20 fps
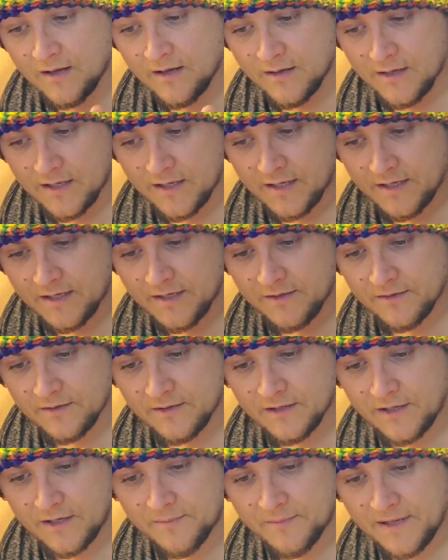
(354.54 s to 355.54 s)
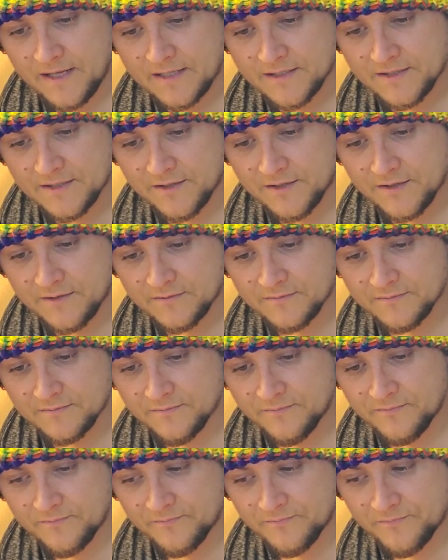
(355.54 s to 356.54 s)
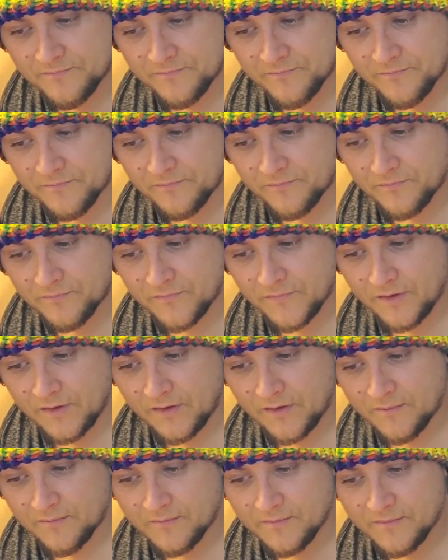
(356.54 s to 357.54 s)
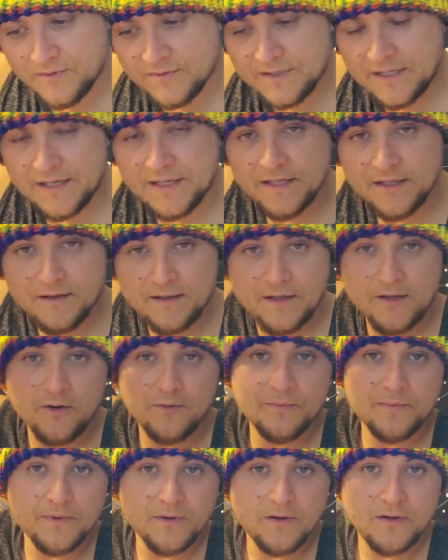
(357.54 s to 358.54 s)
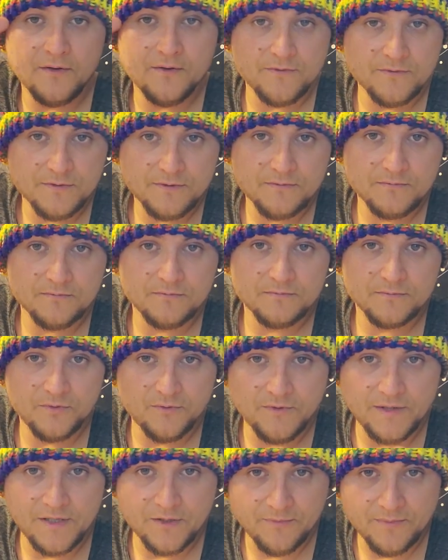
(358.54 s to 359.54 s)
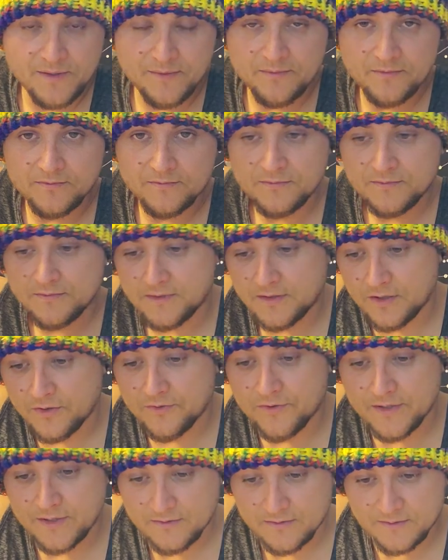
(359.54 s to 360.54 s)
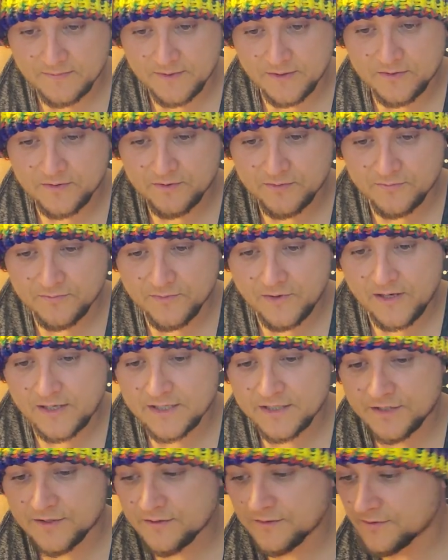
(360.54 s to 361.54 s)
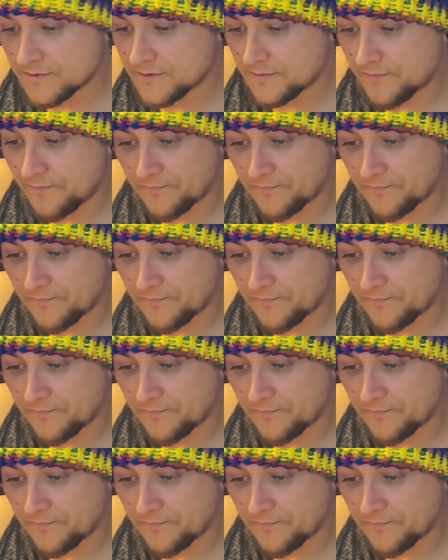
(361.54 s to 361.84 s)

He can heal a lot of past hurt, knows how to help others who heal people, including spiritual practitioners.